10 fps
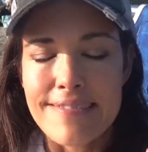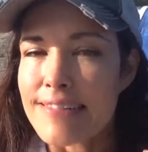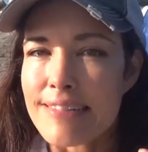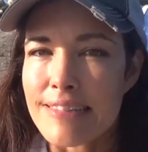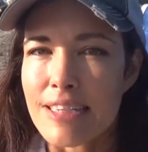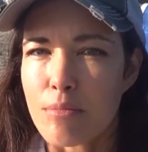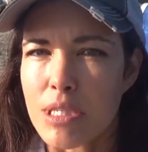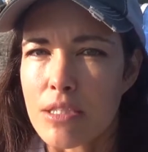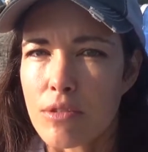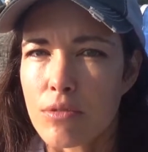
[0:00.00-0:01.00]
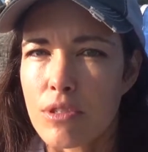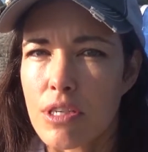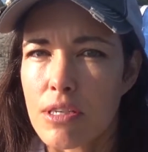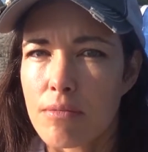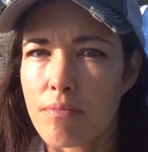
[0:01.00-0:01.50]
I need my alone
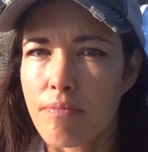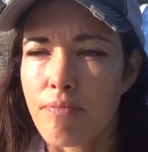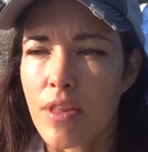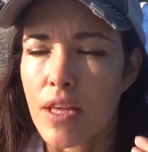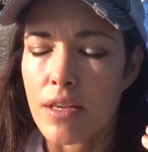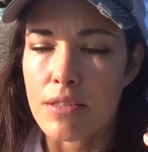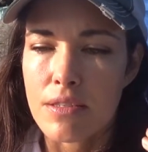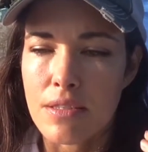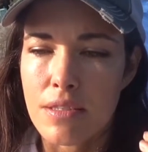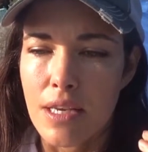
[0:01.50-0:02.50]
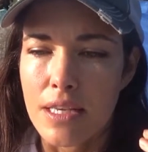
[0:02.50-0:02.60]
time. It's